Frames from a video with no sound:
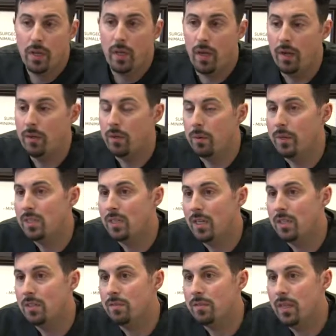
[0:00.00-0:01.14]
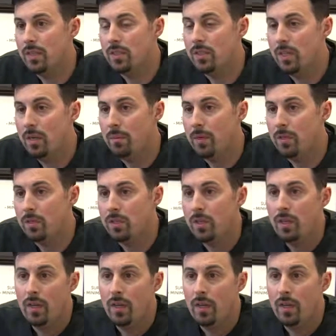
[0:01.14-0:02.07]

in excess of 10 centimeters,